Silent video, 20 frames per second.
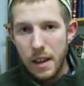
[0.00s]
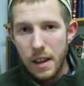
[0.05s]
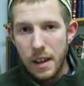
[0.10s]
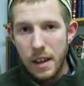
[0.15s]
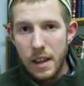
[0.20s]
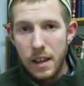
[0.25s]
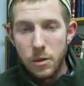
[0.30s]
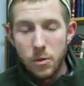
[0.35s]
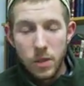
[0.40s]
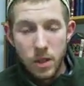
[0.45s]

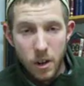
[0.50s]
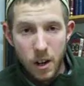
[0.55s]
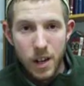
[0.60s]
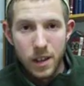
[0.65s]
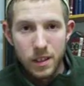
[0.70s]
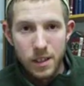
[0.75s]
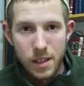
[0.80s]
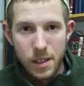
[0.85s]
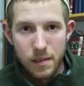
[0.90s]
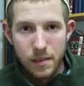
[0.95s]
And
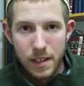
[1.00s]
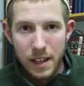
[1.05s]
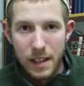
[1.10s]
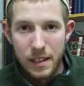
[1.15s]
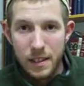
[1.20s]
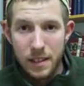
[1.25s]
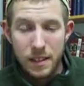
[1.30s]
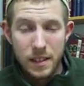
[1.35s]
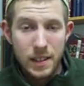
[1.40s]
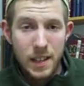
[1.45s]
regardless of
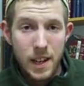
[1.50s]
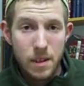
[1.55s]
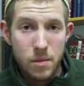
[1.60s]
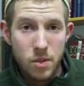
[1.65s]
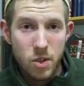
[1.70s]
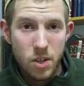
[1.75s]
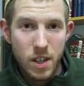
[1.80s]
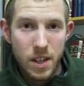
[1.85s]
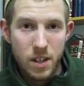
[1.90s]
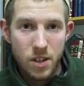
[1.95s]
that the times
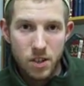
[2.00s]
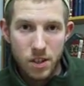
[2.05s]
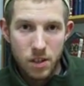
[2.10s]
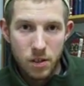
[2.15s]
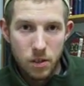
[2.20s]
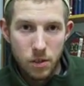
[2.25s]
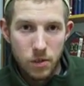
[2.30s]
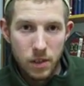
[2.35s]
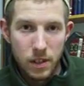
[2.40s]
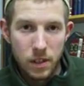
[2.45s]
changed
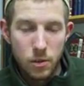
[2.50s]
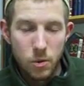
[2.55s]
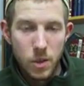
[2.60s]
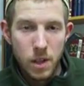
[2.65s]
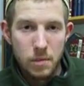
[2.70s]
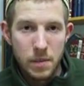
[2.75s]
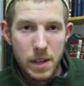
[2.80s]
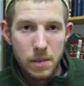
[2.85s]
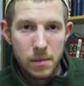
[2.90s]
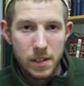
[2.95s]
and you need new
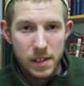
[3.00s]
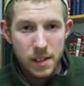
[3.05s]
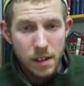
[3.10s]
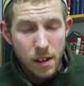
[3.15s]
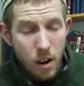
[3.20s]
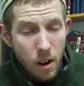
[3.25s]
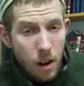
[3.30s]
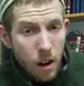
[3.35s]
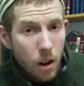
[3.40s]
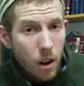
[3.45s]
commandments.
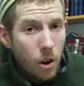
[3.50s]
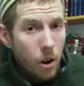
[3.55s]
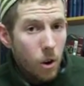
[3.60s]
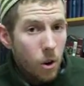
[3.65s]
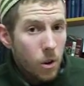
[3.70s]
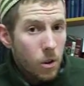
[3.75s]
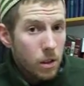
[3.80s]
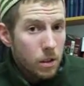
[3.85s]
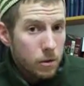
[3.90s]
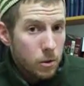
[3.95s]

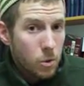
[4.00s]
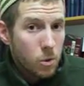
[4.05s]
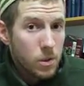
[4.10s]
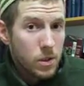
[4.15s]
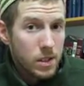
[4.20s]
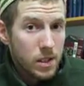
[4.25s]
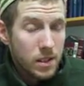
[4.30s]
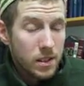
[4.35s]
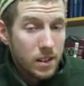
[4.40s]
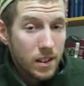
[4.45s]
All, of
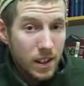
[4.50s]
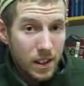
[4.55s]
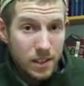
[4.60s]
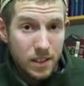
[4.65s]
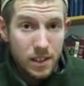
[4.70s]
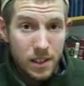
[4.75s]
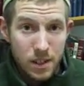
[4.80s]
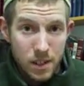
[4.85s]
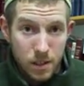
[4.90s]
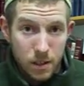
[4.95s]
course, in the
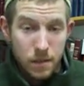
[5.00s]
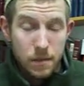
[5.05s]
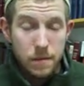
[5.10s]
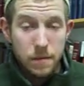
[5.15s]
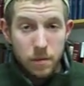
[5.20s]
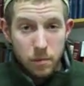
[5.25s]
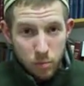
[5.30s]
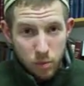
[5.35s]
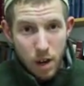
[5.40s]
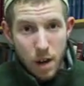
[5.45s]
context of
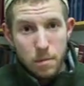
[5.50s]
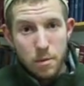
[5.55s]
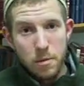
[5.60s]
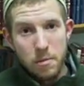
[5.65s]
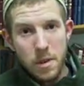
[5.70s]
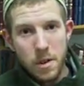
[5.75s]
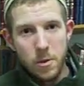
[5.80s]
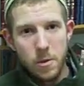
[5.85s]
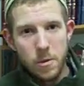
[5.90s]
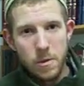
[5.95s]
proper
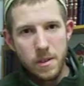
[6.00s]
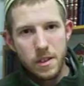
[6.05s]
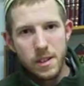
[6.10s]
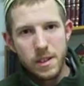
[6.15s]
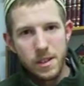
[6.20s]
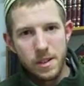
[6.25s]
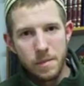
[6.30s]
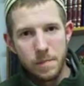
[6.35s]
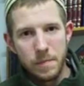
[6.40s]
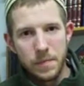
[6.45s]

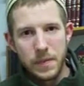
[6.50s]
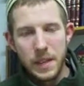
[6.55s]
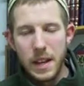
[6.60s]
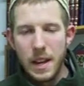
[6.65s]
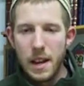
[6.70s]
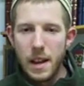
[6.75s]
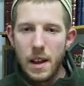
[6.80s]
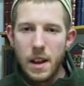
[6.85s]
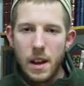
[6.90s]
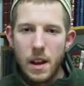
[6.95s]
monotheism.
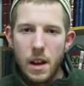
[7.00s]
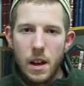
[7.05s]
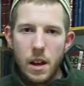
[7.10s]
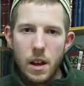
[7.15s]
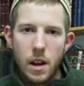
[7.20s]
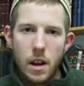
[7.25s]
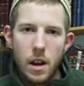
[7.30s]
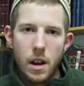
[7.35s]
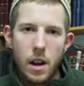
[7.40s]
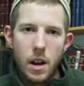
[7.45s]

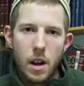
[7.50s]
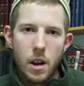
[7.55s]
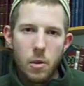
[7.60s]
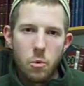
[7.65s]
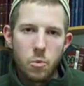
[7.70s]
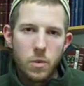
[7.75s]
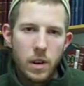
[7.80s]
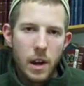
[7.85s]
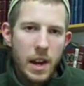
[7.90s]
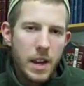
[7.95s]

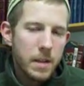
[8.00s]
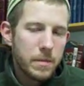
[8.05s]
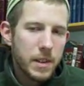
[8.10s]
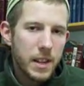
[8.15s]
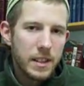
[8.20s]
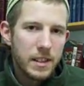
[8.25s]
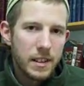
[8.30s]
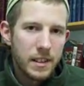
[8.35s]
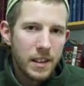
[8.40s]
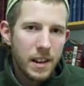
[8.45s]
I am
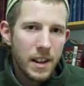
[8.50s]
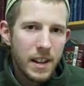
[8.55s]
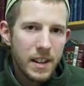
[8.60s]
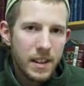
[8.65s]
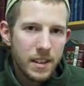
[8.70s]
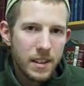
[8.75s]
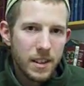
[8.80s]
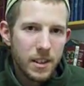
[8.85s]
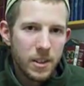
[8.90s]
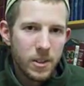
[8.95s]
not
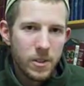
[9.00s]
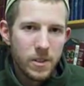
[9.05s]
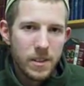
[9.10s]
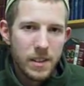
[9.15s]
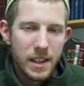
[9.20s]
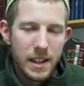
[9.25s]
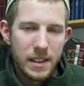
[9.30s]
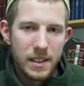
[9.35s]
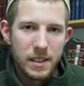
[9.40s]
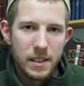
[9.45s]
denying here
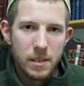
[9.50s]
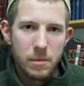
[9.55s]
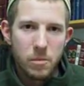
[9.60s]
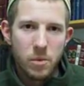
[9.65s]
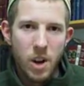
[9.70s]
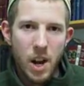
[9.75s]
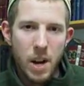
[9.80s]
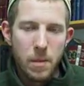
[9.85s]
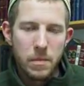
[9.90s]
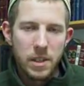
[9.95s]
that
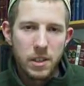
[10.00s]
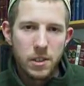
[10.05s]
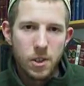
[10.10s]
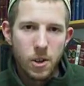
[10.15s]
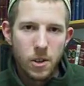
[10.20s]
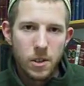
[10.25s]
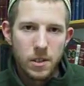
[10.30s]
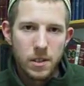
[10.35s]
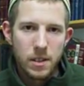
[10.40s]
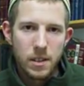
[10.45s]
Muhammad
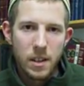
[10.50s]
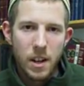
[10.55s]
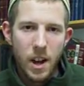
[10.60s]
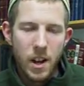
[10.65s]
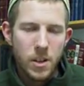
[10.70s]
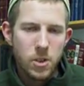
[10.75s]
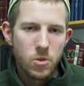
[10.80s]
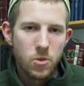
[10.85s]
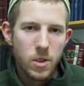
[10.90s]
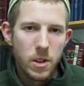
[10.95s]
taught
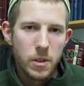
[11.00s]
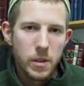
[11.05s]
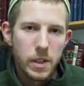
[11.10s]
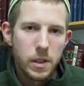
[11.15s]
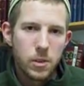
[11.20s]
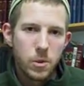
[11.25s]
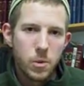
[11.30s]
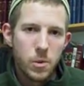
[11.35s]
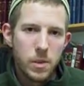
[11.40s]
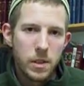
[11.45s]
contrary
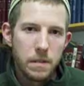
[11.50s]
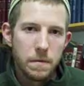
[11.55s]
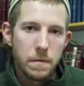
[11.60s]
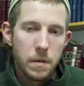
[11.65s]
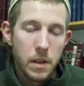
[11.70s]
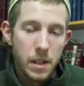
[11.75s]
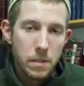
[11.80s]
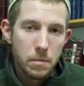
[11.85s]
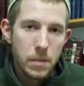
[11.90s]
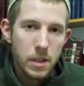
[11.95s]
to the
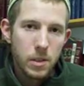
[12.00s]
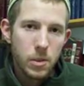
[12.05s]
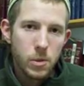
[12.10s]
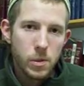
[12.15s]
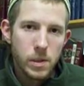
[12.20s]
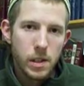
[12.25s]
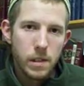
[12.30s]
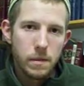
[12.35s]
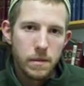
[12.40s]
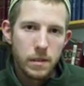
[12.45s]

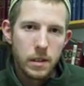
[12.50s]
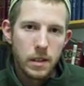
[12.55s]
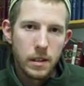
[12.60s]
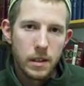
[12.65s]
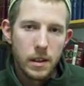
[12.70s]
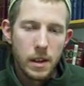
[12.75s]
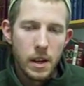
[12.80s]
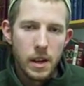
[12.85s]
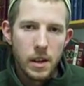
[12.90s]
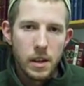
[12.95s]
fundamentals of the
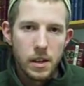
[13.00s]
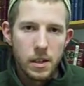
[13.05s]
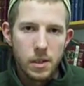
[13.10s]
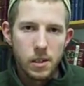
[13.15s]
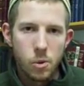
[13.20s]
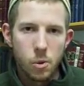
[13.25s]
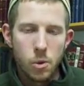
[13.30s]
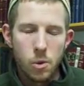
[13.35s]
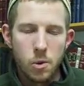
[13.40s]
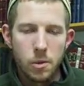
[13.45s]

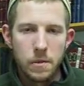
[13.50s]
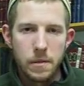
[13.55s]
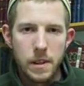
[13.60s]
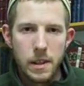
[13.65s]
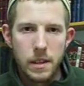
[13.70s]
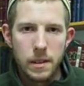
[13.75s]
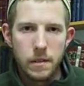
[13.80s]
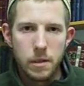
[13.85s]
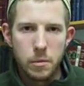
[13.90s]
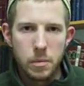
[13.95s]
historical
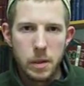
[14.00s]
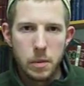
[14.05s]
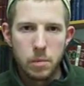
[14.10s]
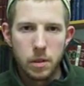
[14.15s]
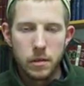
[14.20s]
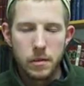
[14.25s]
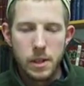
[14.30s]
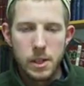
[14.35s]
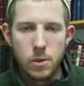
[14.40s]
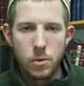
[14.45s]
faith of the people
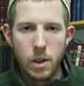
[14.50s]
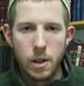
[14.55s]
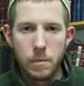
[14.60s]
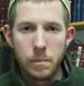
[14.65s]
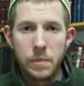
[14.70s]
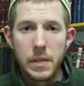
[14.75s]
of Israel.